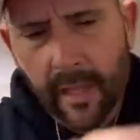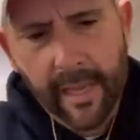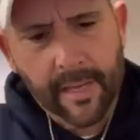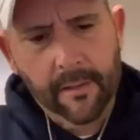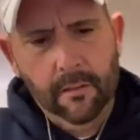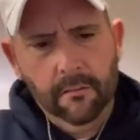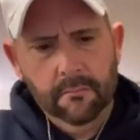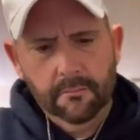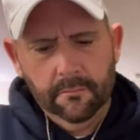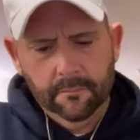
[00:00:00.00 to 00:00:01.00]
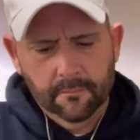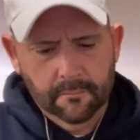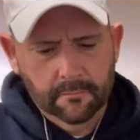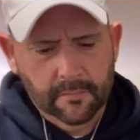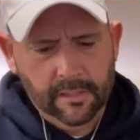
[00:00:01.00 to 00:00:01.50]
handle
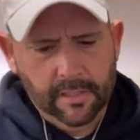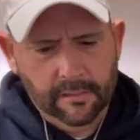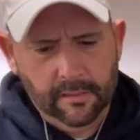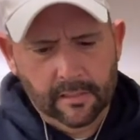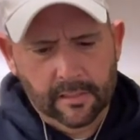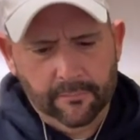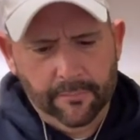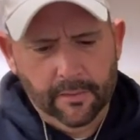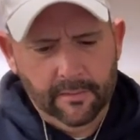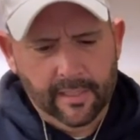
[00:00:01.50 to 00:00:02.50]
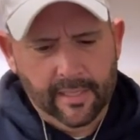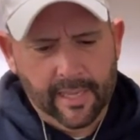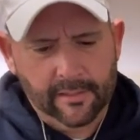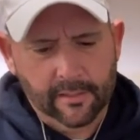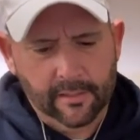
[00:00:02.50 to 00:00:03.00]
material. And it feels like,
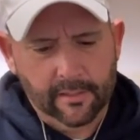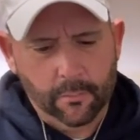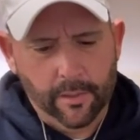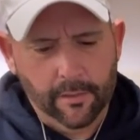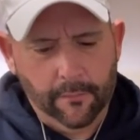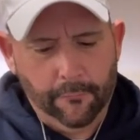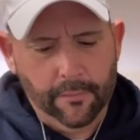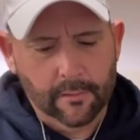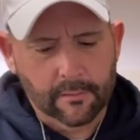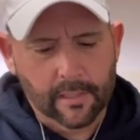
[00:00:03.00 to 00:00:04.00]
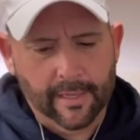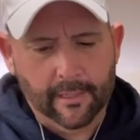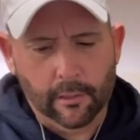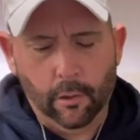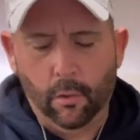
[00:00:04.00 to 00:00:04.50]
actually, it's weird. It feels like
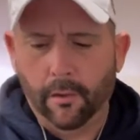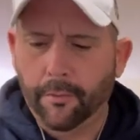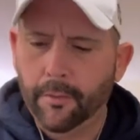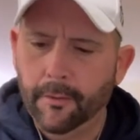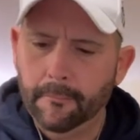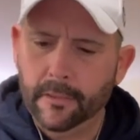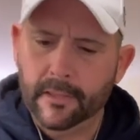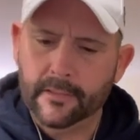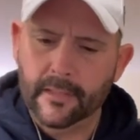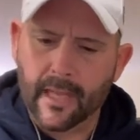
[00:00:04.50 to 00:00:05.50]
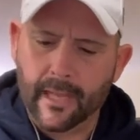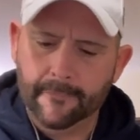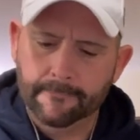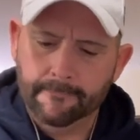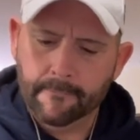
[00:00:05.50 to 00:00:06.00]
cloth, but it's
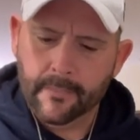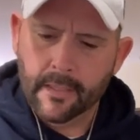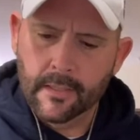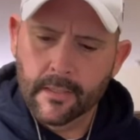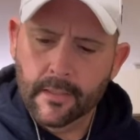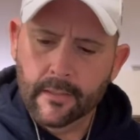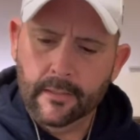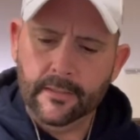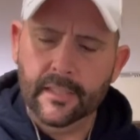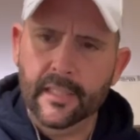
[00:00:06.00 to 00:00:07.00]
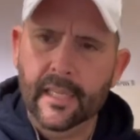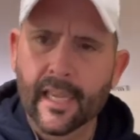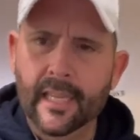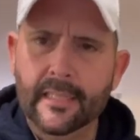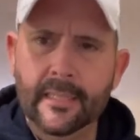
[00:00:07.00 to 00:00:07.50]
not. Let's see the
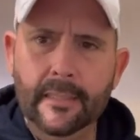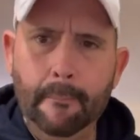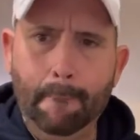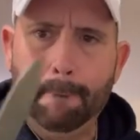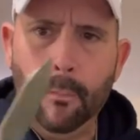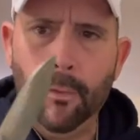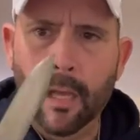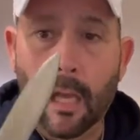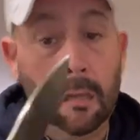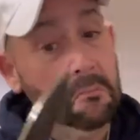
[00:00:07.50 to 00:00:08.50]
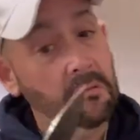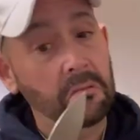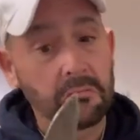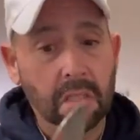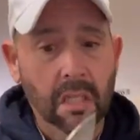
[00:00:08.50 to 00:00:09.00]
action. Booyah.
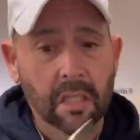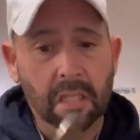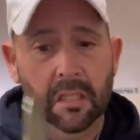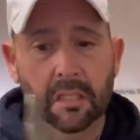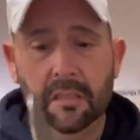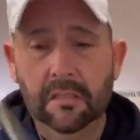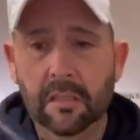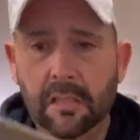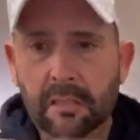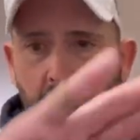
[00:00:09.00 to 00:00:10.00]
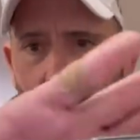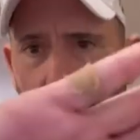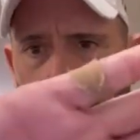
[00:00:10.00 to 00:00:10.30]
Ooh, nice. Nice, nice,